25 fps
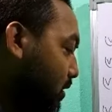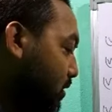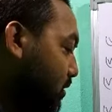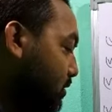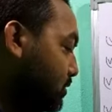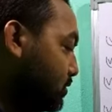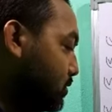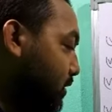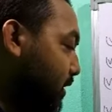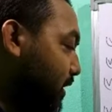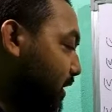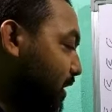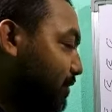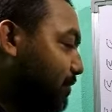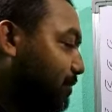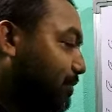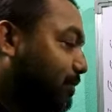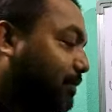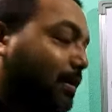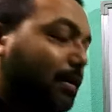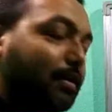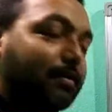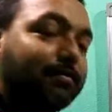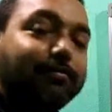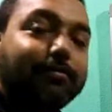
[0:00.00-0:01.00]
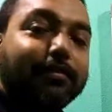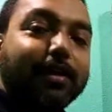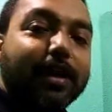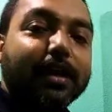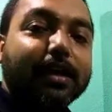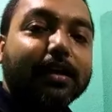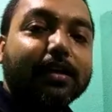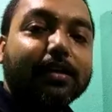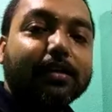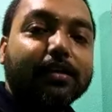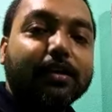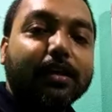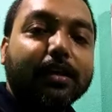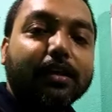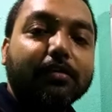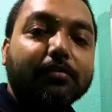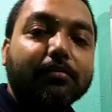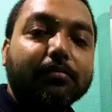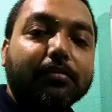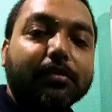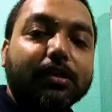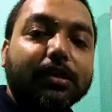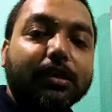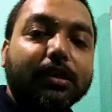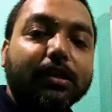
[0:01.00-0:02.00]
So again, fire.
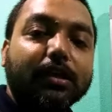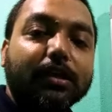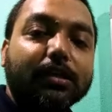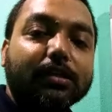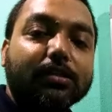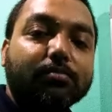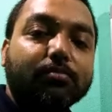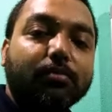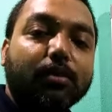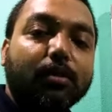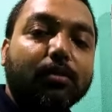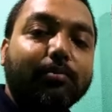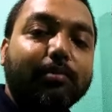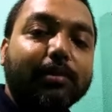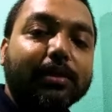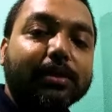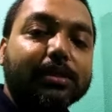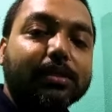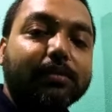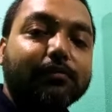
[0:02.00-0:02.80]
There in a small place,